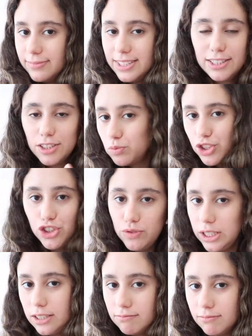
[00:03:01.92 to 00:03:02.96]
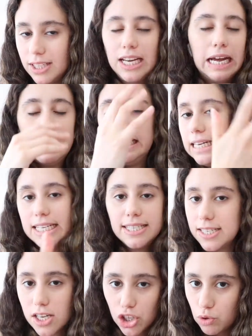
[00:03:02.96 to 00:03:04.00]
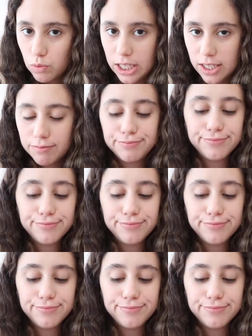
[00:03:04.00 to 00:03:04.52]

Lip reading: This is what you need. This is all you need.